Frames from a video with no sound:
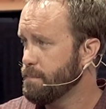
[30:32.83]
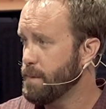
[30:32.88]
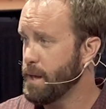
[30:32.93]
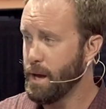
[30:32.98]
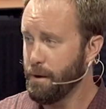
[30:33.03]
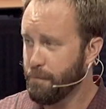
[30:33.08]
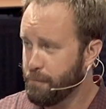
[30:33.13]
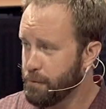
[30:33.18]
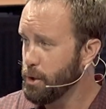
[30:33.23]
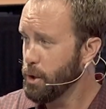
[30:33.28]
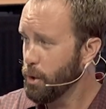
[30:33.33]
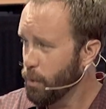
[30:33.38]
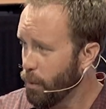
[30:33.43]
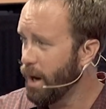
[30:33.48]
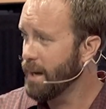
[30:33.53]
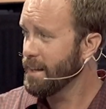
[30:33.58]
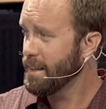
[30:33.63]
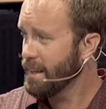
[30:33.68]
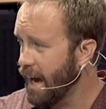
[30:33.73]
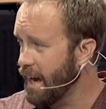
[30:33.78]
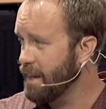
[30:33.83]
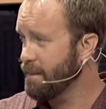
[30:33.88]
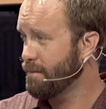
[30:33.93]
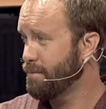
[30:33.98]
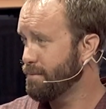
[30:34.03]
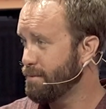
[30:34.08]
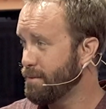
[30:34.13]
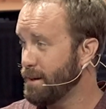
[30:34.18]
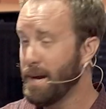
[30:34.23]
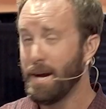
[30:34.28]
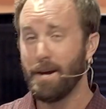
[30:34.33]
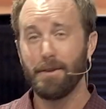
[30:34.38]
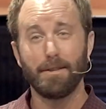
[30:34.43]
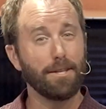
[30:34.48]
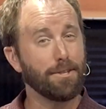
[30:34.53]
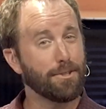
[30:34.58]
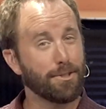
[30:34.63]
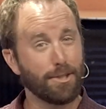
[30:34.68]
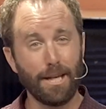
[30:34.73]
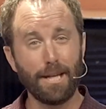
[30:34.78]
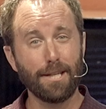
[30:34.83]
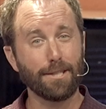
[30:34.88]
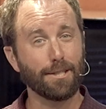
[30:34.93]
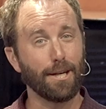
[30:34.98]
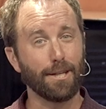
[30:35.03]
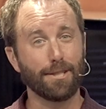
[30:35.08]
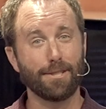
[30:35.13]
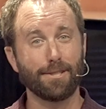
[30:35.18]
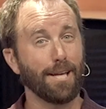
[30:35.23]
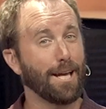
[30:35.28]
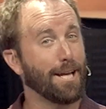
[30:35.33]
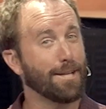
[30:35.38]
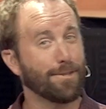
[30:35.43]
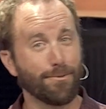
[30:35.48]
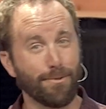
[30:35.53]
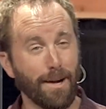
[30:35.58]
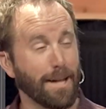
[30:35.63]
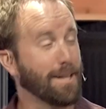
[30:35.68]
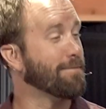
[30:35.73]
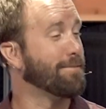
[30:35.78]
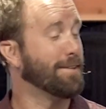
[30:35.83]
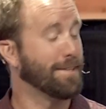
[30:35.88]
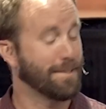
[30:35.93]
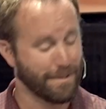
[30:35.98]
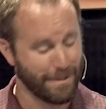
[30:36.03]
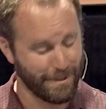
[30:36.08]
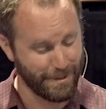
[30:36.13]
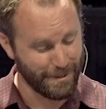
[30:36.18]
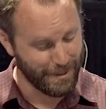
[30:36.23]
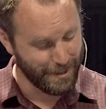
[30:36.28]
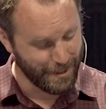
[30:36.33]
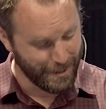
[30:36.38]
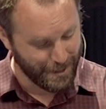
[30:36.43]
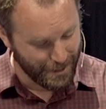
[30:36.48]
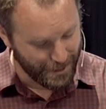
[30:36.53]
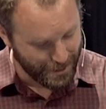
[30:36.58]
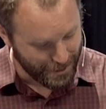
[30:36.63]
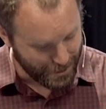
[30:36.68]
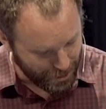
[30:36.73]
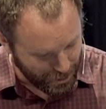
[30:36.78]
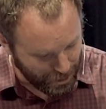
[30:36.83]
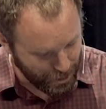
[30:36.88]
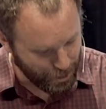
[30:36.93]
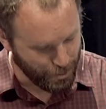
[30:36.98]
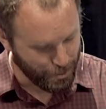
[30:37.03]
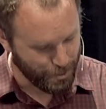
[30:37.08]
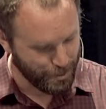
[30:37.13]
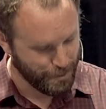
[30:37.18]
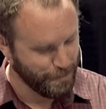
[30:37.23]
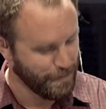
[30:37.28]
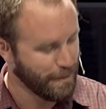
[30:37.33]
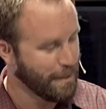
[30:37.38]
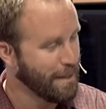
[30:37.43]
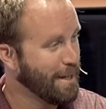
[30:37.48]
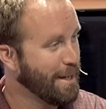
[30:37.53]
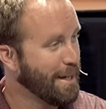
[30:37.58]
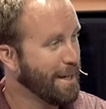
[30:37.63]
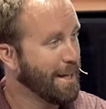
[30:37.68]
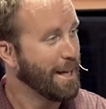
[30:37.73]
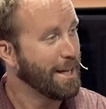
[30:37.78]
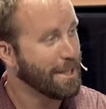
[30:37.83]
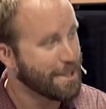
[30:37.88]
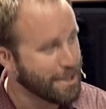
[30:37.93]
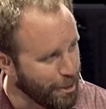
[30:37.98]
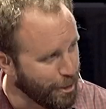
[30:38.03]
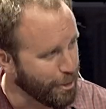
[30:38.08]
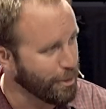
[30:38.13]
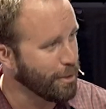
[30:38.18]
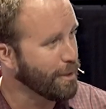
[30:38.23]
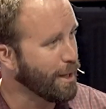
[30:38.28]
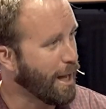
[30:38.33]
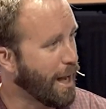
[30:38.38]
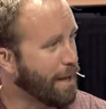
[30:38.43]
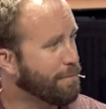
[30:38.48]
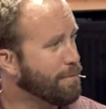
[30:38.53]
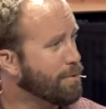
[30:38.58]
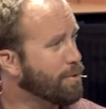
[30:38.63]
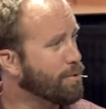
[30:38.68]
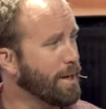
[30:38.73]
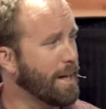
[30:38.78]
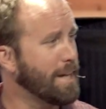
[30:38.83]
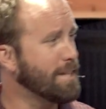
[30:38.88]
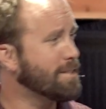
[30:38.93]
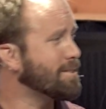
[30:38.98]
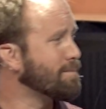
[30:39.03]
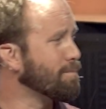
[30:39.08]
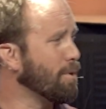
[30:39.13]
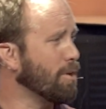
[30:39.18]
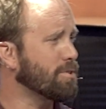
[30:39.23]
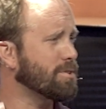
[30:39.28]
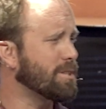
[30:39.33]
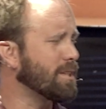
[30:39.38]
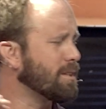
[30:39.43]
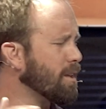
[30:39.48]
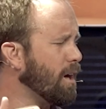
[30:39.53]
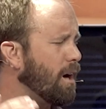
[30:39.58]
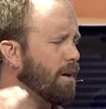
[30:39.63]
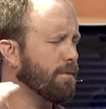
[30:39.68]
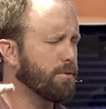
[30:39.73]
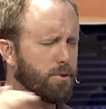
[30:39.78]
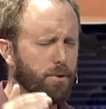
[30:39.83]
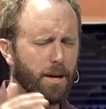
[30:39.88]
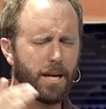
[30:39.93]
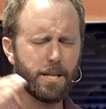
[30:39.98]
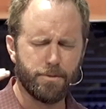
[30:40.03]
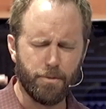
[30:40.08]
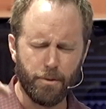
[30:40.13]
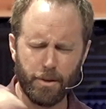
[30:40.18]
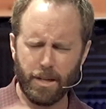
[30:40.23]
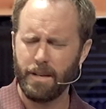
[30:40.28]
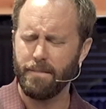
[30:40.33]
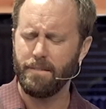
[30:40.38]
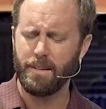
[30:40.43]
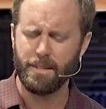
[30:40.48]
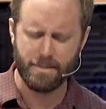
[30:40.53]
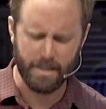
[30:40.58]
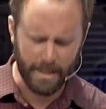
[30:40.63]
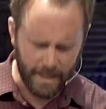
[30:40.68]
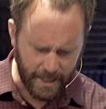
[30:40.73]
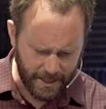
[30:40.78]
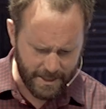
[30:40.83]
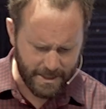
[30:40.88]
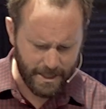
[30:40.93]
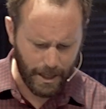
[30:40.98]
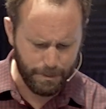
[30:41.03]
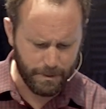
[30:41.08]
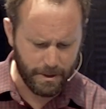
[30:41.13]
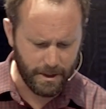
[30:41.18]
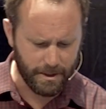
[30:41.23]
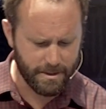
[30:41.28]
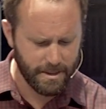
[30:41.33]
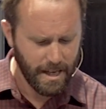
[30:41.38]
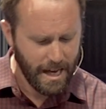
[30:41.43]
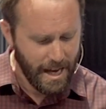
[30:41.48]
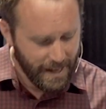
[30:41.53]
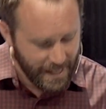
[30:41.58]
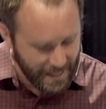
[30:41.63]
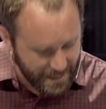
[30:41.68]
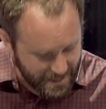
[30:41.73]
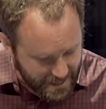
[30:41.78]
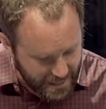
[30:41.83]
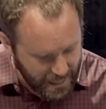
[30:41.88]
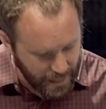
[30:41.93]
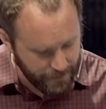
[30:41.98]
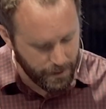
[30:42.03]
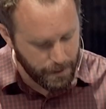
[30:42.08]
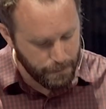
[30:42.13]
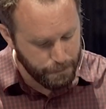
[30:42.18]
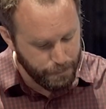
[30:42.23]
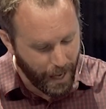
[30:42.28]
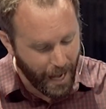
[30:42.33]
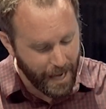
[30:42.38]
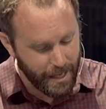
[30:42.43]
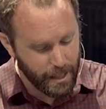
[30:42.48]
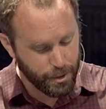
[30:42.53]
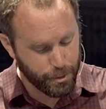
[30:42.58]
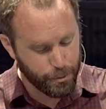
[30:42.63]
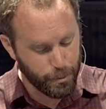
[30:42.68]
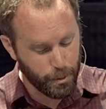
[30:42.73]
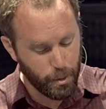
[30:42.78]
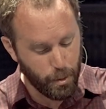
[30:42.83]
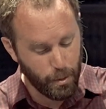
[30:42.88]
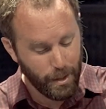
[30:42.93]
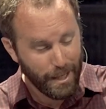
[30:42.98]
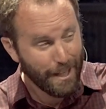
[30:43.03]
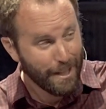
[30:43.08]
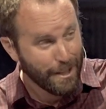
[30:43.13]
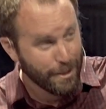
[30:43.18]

If you want life, then Jesus is relevant to you. Eternal life, grace, mercy, love, grace, forgiveness, and acceptance is given by and through